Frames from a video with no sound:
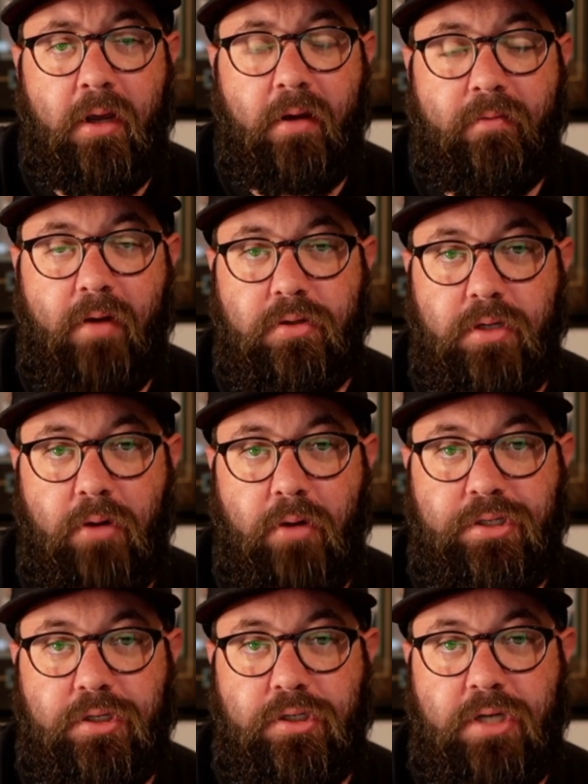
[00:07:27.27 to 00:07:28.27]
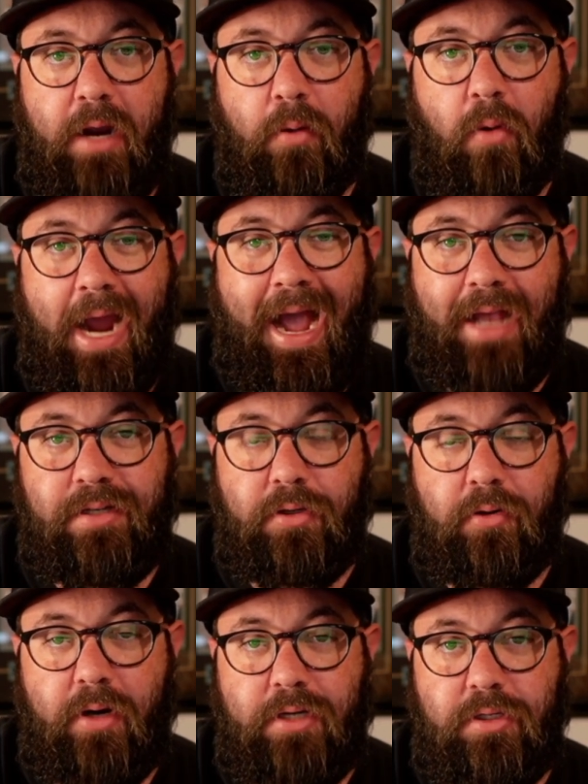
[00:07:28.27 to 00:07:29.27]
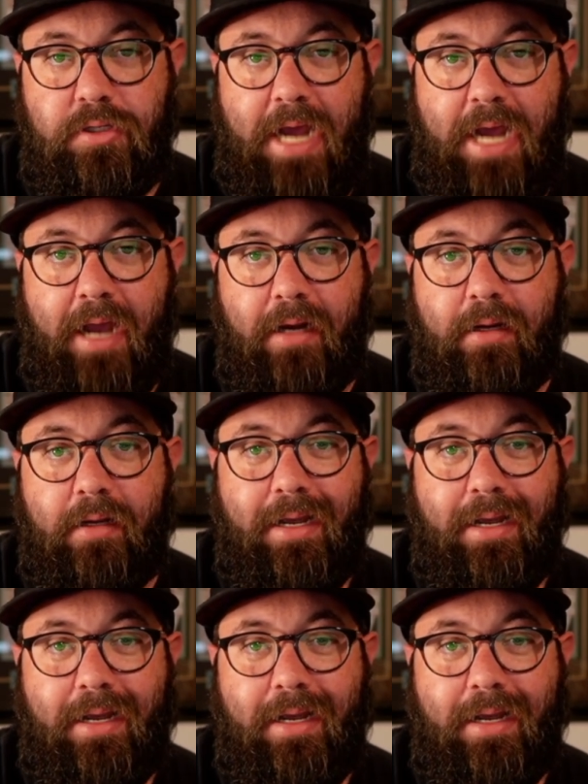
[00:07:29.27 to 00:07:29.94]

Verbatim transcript: Follow Generation Jaguar at Generation Jag.